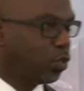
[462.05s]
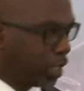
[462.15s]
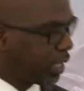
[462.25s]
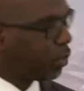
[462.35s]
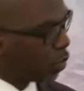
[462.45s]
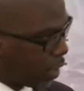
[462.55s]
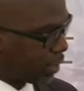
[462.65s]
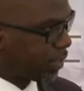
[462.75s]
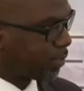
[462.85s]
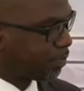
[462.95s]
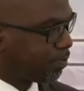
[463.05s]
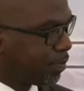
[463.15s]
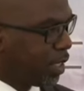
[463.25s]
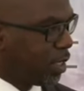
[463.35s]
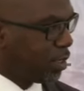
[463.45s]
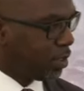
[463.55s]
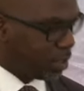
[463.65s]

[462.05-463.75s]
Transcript: what He wants. You